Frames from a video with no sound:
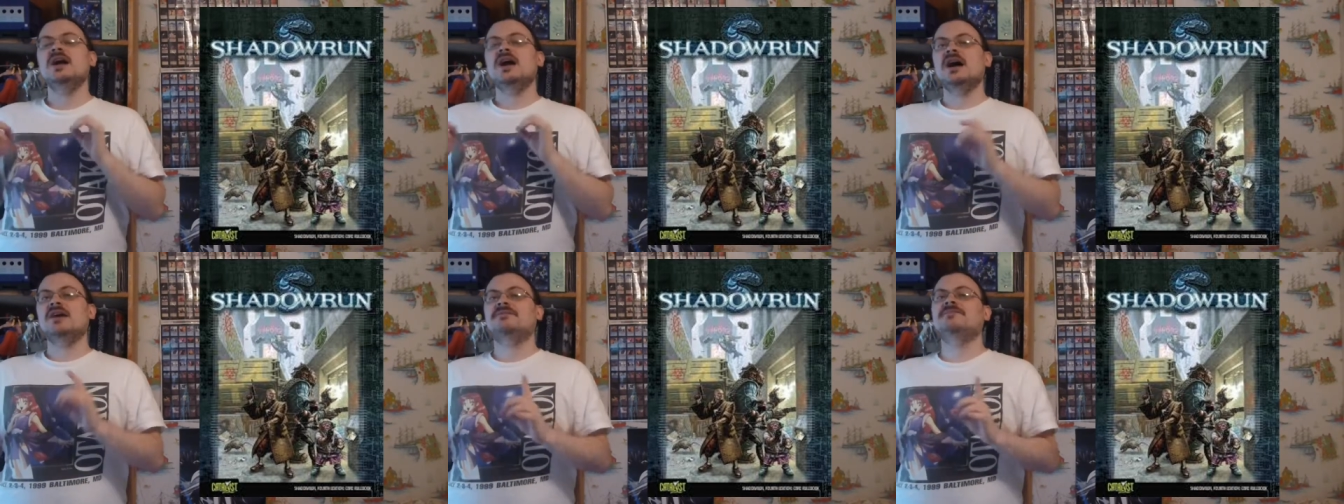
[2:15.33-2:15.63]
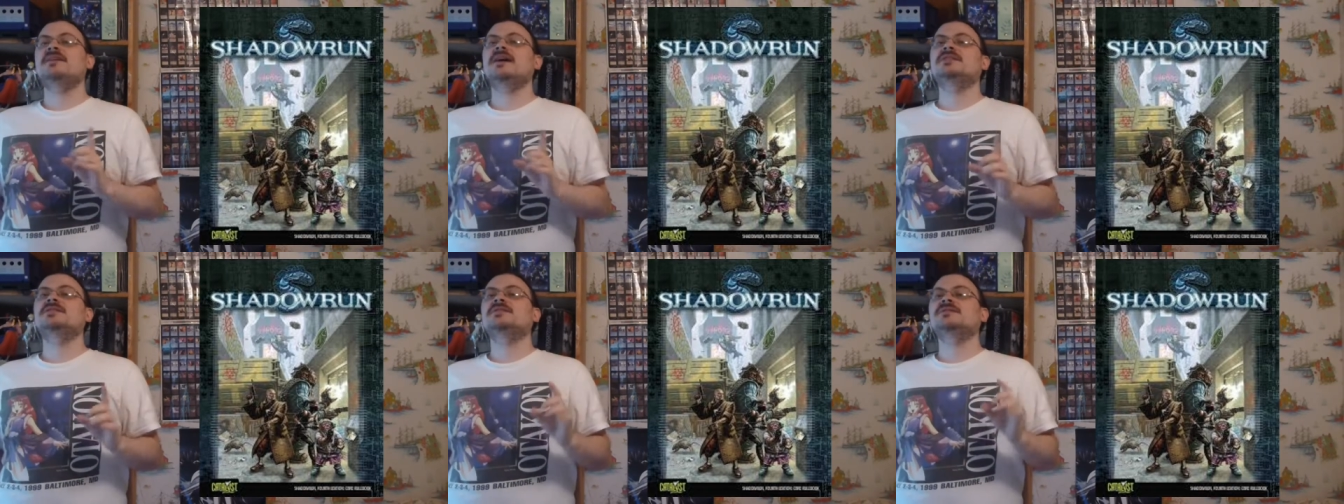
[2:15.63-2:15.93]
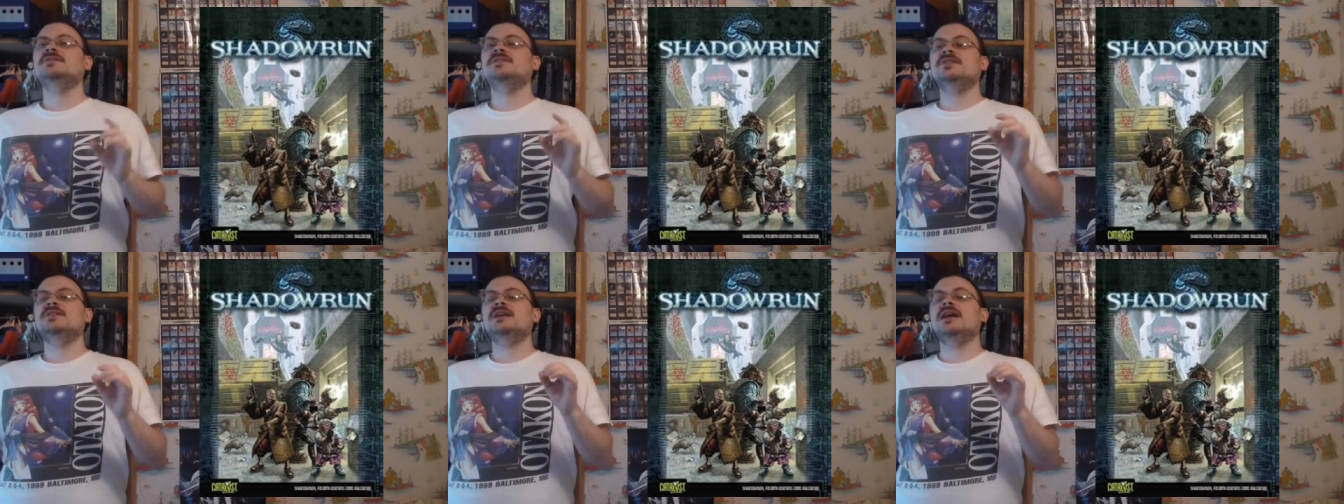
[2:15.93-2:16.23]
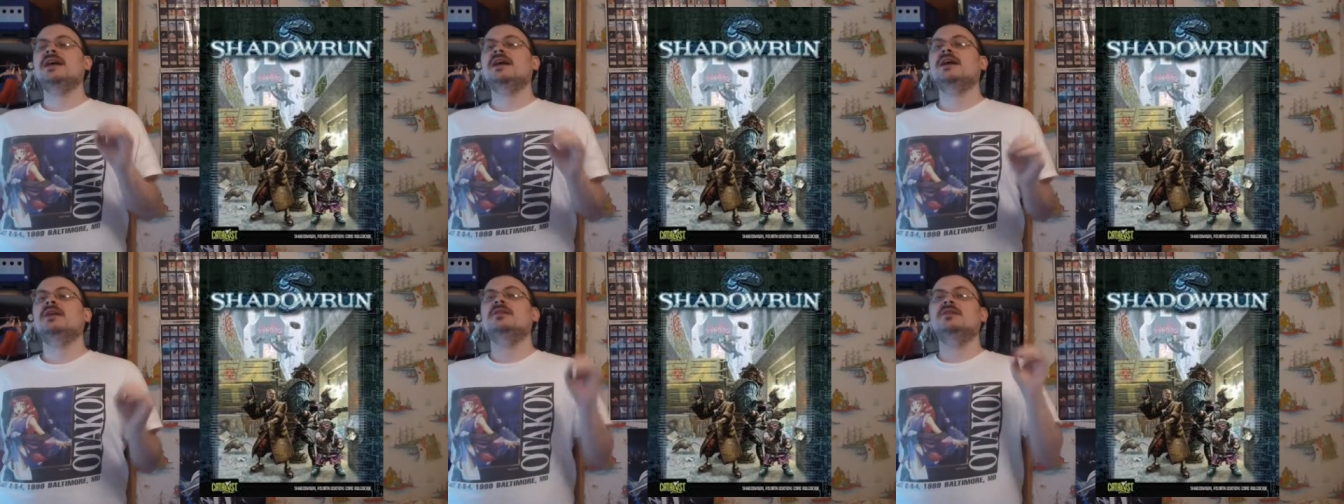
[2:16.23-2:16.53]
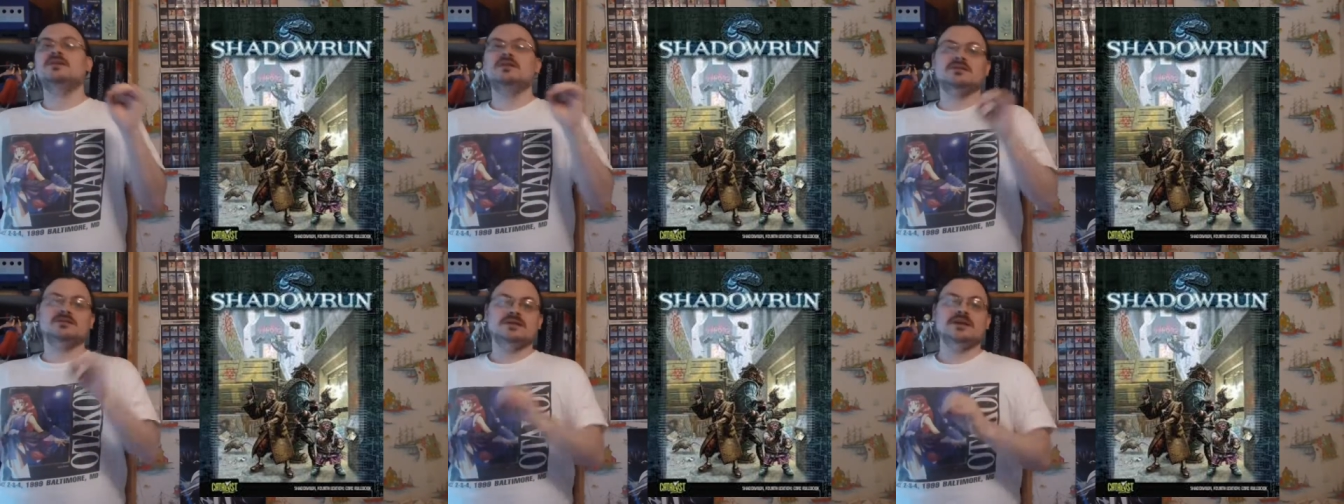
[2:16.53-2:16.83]
Effectively, they can
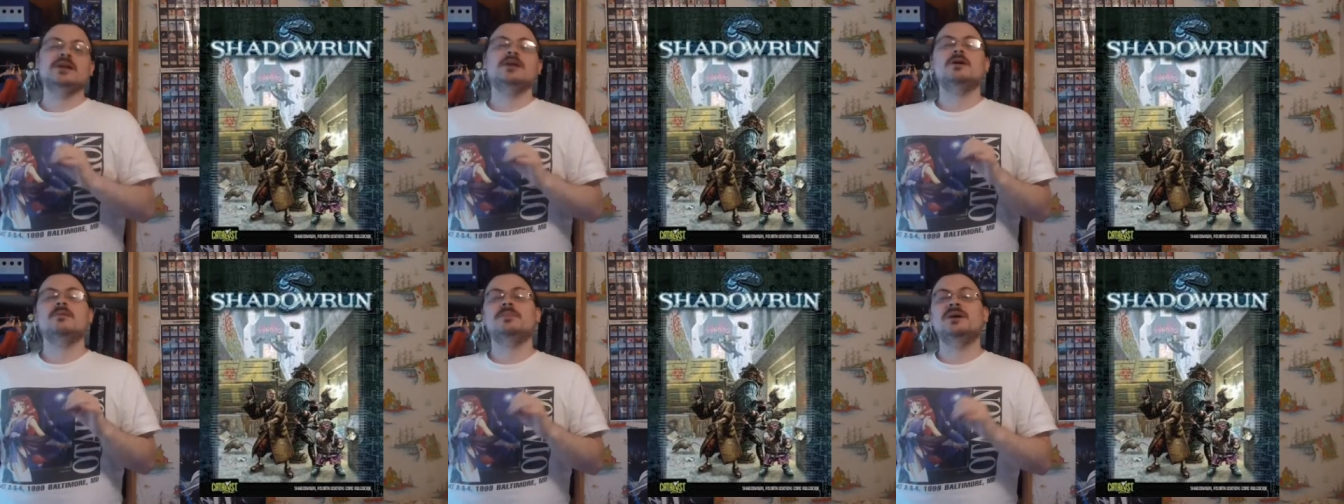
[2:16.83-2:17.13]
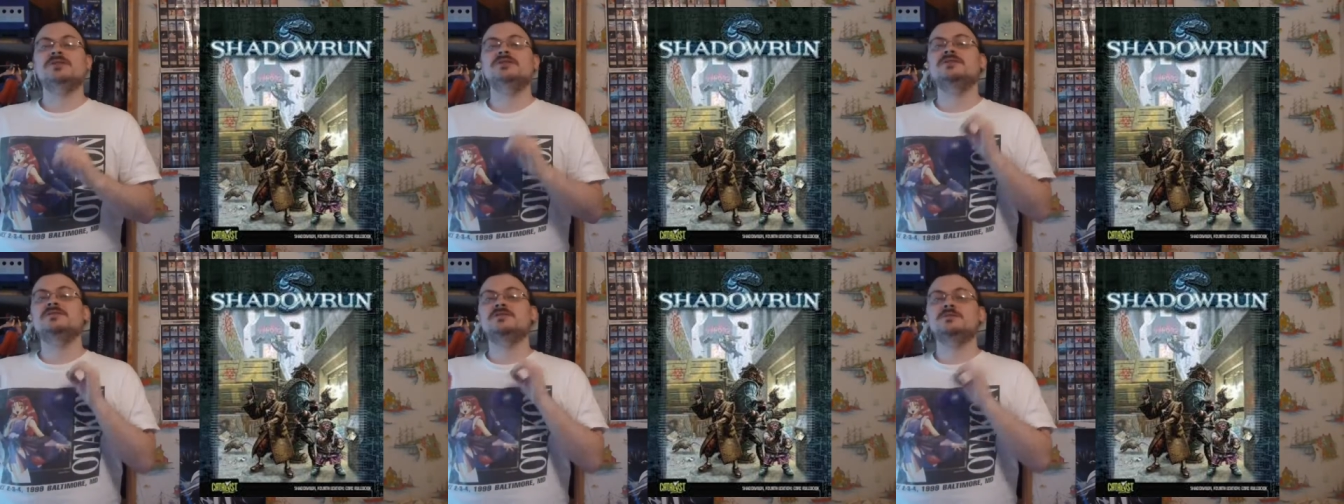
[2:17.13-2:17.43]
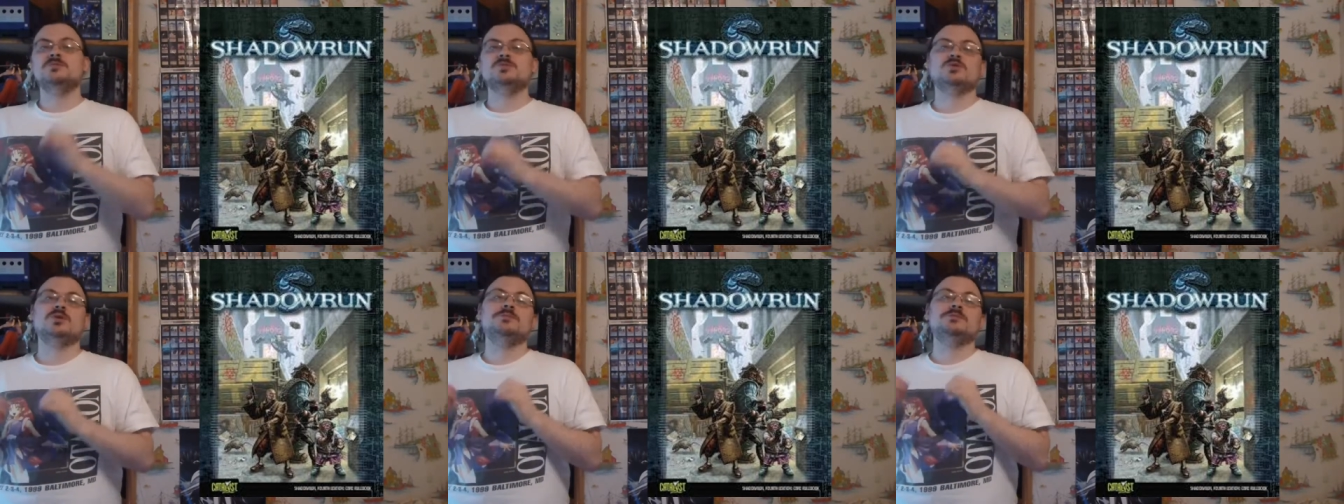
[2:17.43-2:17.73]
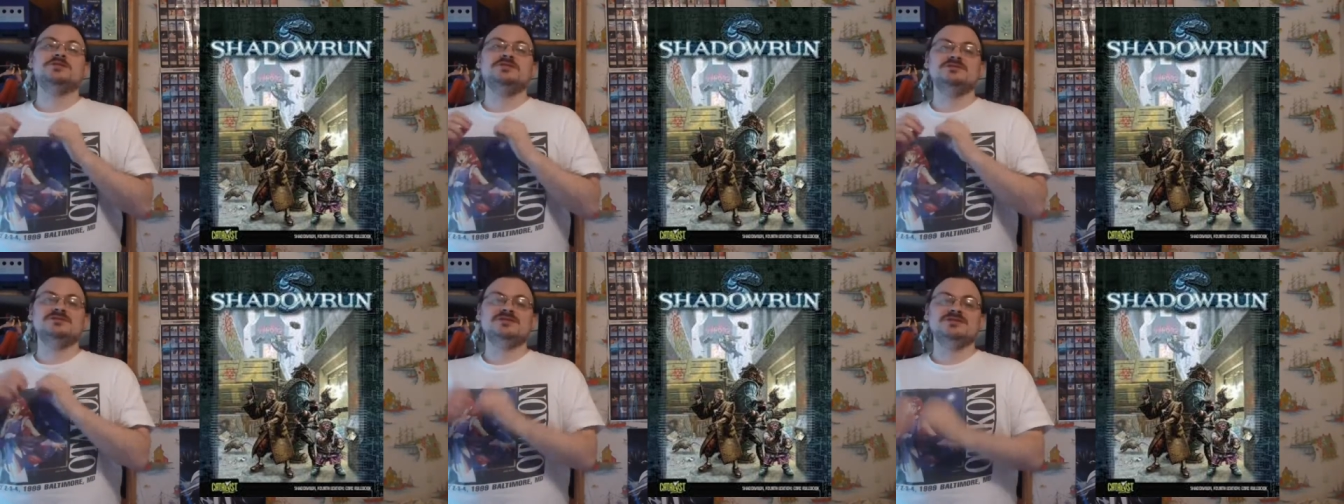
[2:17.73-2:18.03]
link a bunch of subscriptions